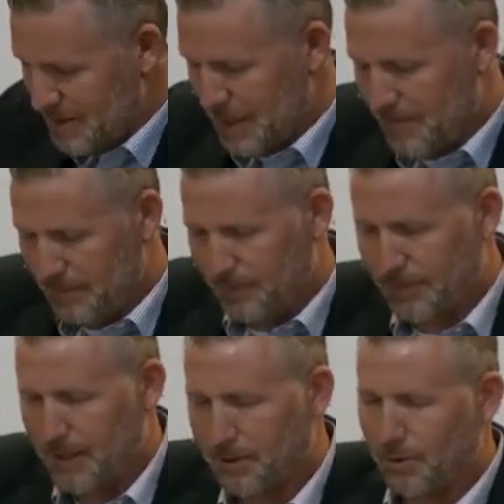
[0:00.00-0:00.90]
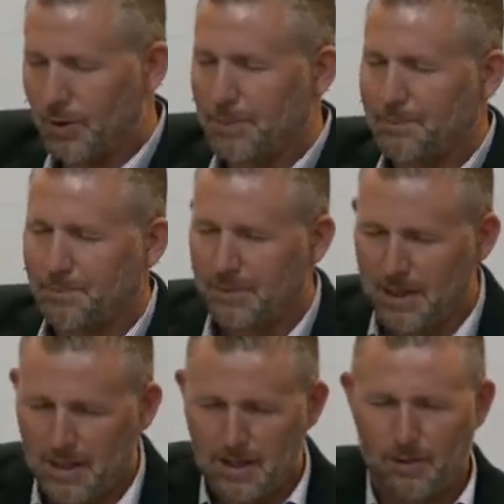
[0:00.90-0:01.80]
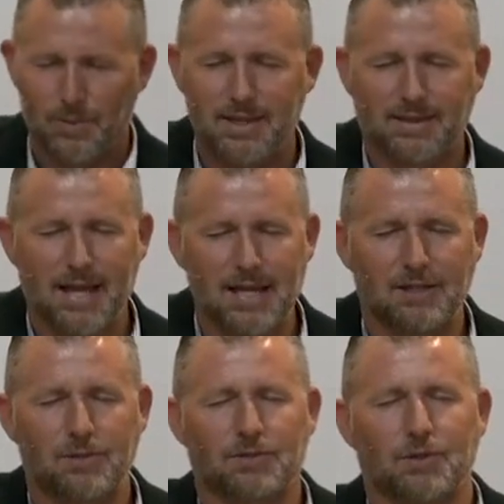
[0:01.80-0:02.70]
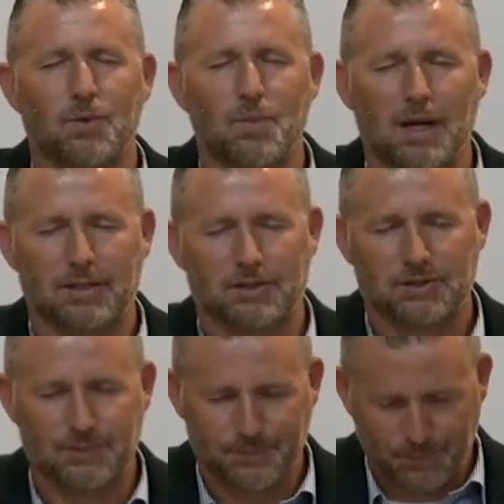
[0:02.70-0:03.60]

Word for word: Heavenly Father, Lord, we thank you so much